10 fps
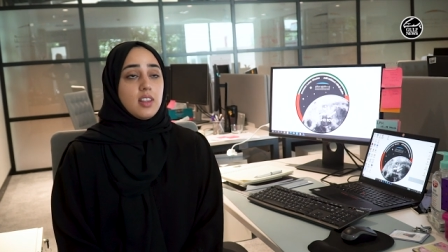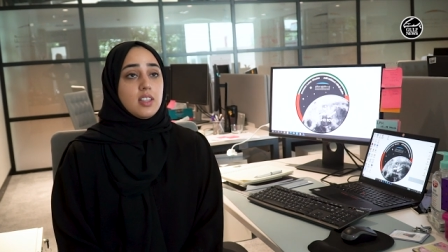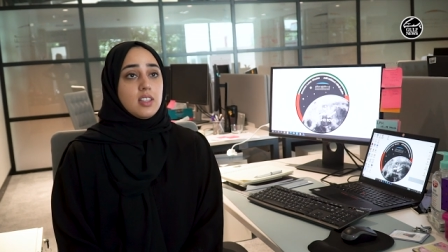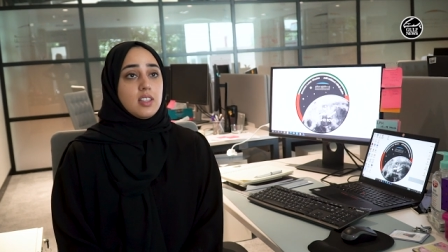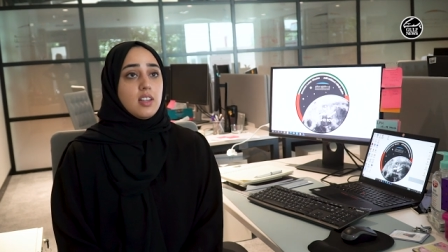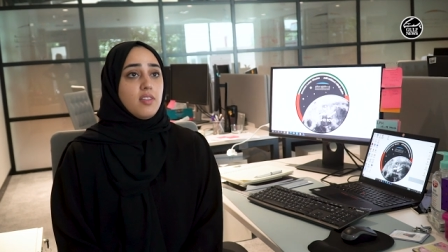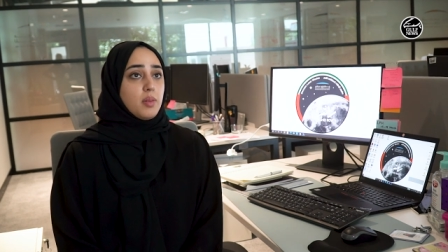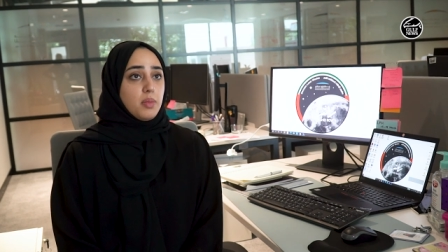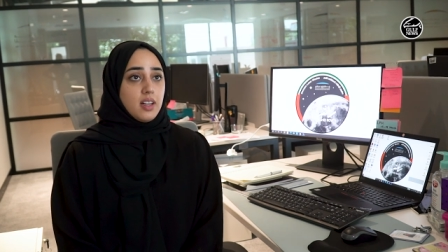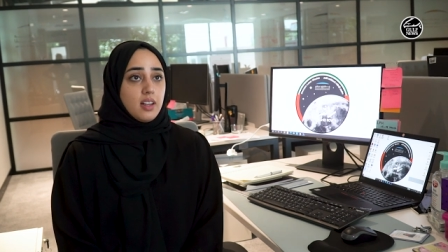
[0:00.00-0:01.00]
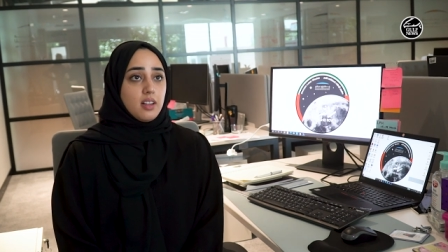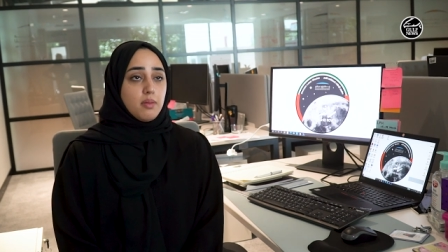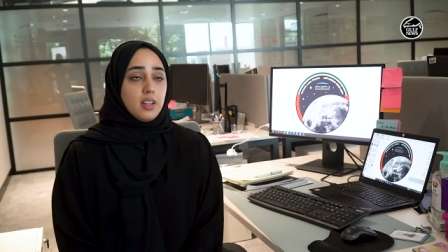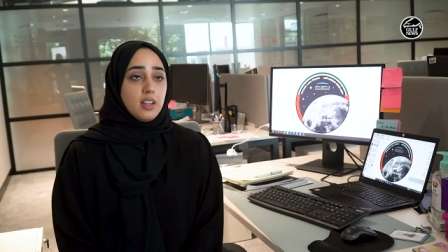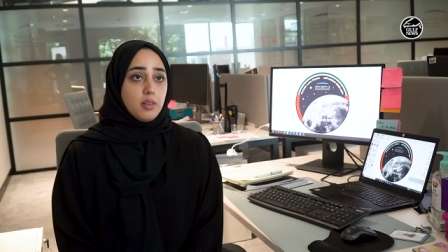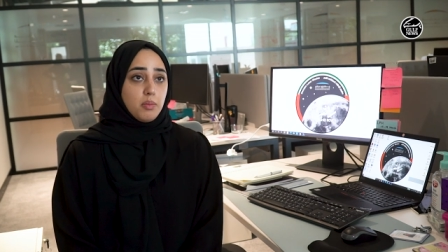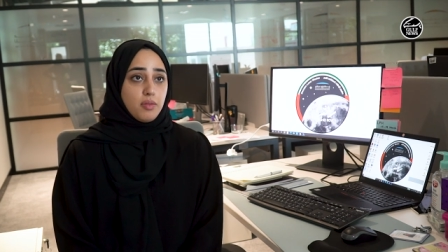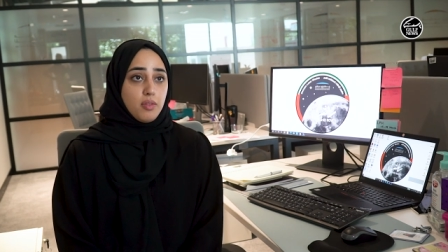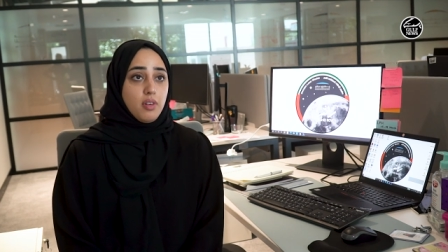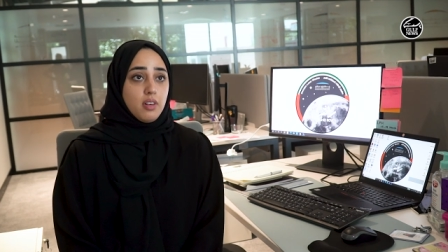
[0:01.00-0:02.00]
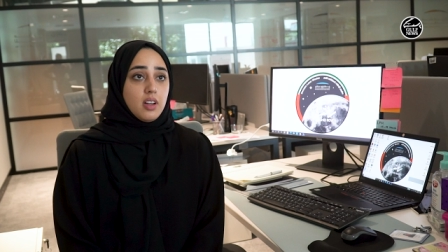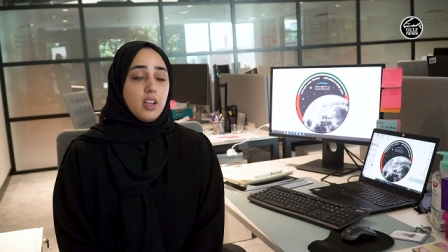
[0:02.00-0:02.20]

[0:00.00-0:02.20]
This has never been done before.